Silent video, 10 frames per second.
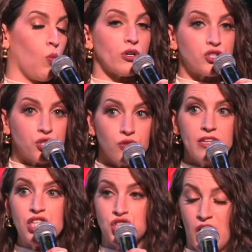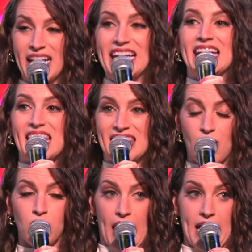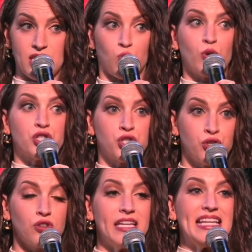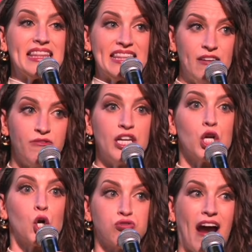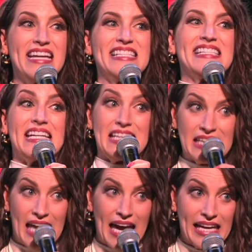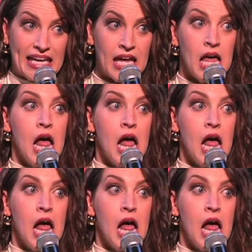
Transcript: were truly shining their light, we're truly living Christ-like,